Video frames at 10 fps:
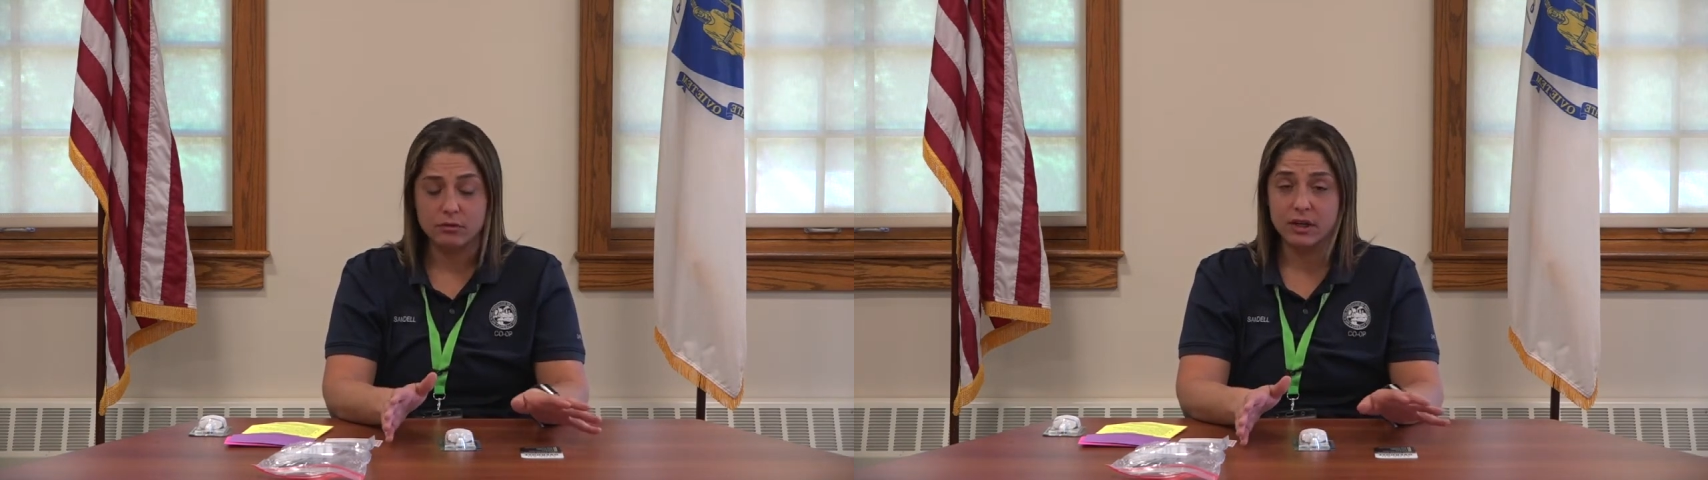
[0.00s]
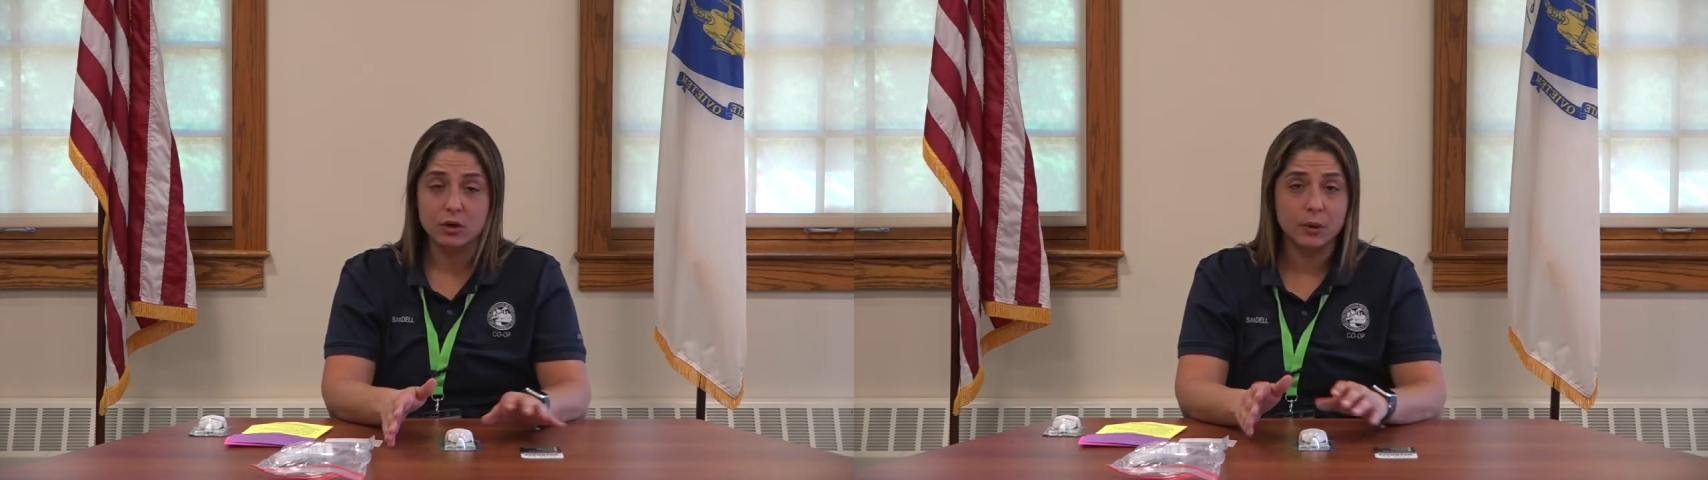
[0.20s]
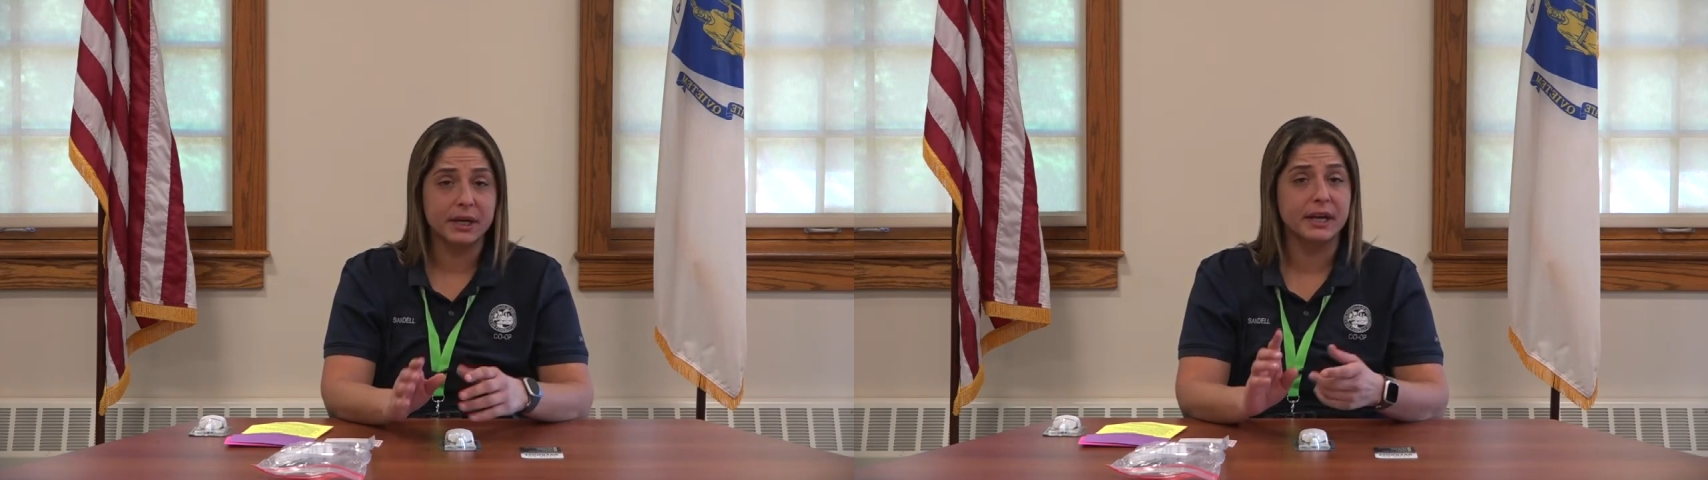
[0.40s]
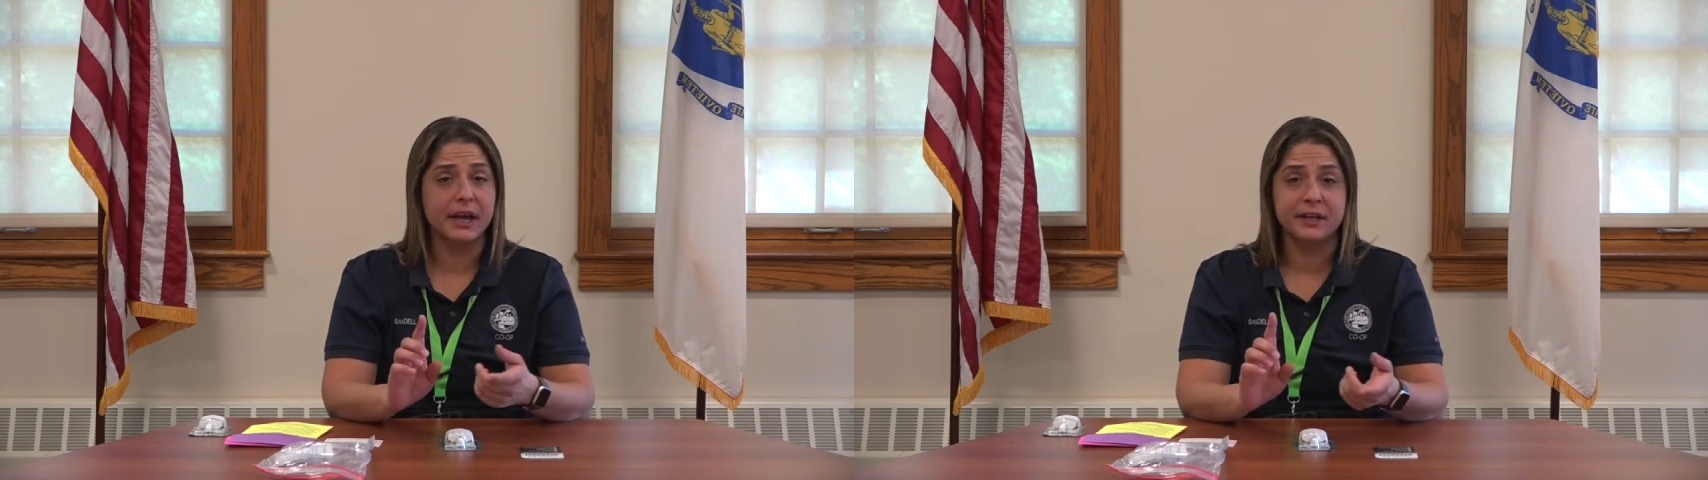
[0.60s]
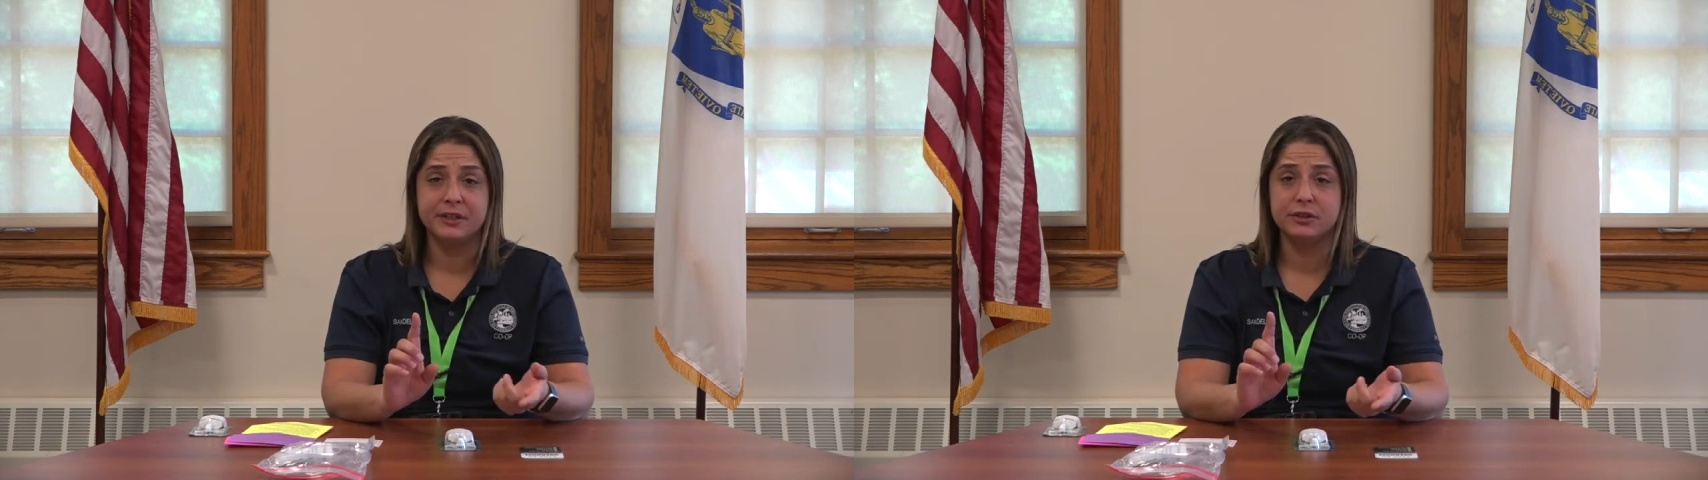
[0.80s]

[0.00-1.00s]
real quick again,